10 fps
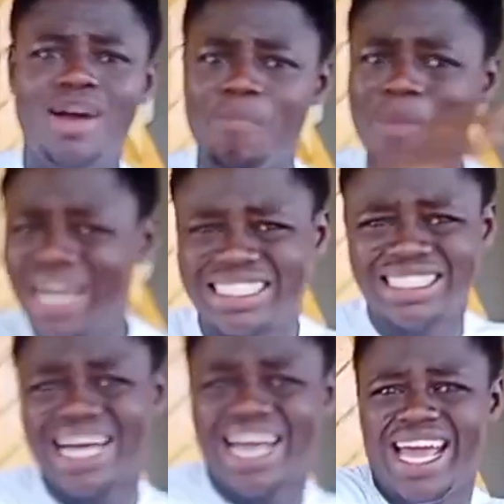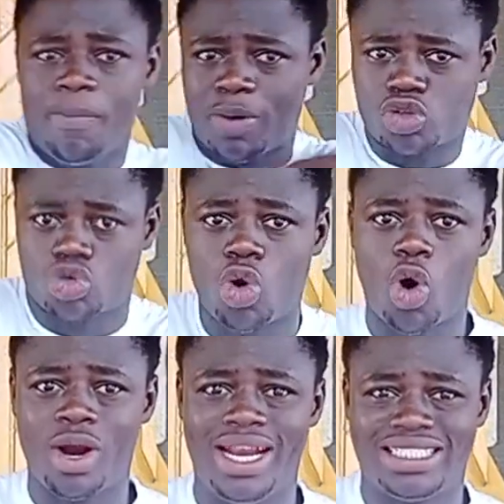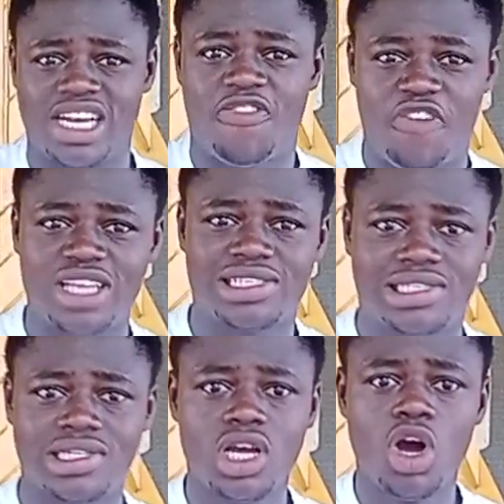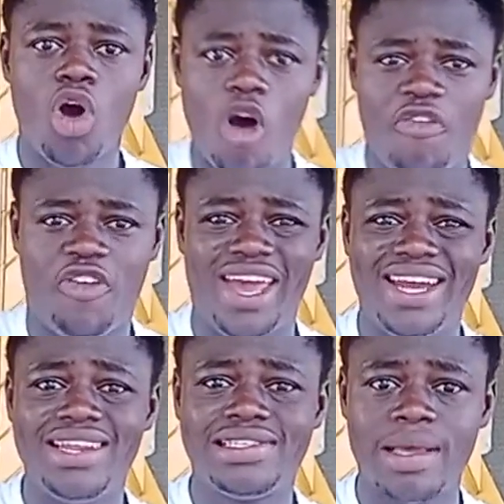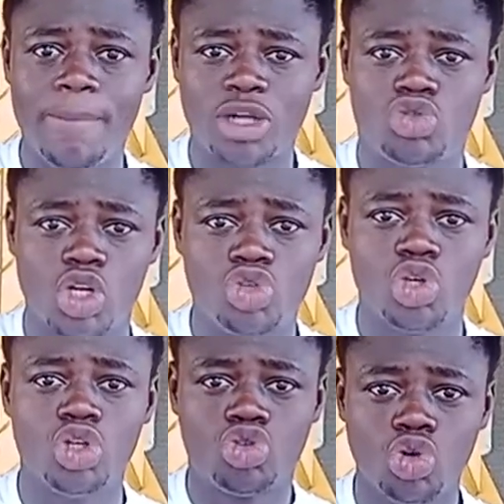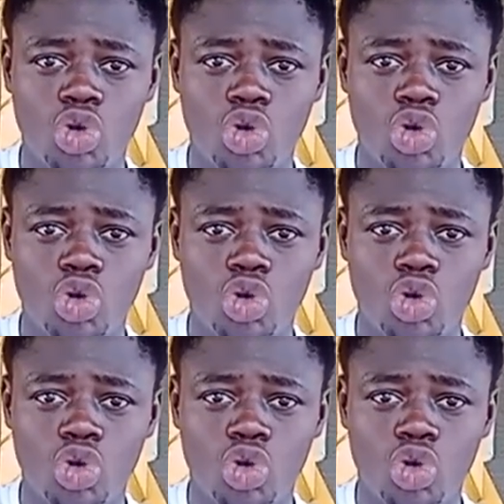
March Nana Epaso on the 31st of December 2022.